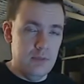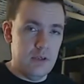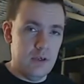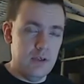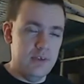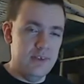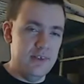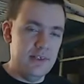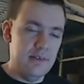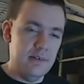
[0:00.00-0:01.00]

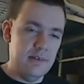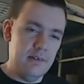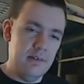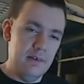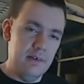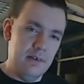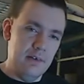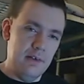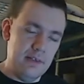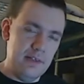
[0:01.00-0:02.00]
Because
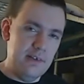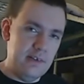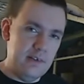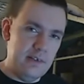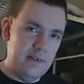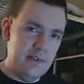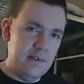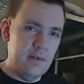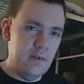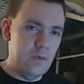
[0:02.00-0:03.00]
it's
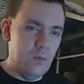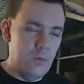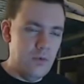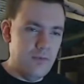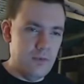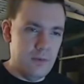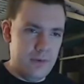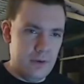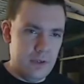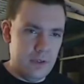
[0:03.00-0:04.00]
just another war for
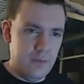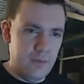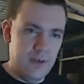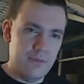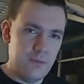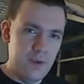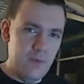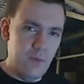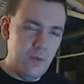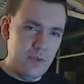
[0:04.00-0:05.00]
America. We have
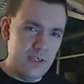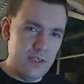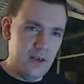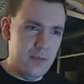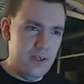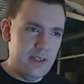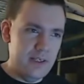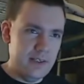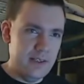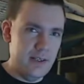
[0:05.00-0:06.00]
3 wars now,
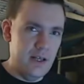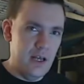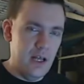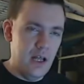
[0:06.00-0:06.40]
basically.